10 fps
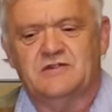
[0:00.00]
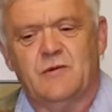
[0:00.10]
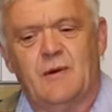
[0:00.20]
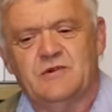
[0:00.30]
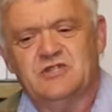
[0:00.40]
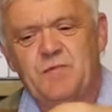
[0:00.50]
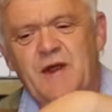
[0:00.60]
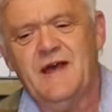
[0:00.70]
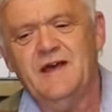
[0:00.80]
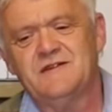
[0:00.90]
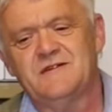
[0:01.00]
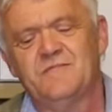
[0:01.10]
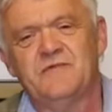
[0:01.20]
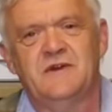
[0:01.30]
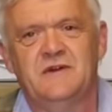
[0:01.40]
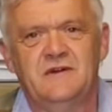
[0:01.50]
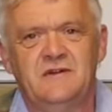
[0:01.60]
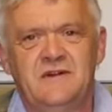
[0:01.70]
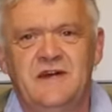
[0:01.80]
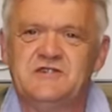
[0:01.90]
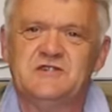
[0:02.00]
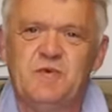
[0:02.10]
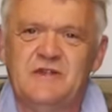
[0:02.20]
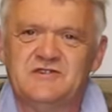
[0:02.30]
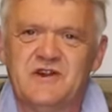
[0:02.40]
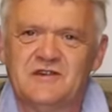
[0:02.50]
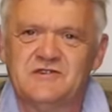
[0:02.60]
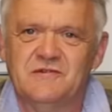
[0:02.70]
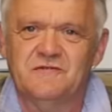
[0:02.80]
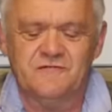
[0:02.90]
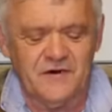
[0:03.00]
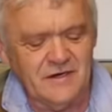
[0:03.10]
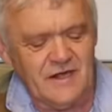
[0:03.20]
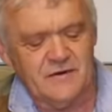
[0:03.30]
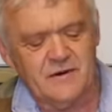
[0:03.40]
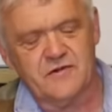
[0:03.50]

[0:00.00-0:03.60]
So when we spin it, it spins nice and freely.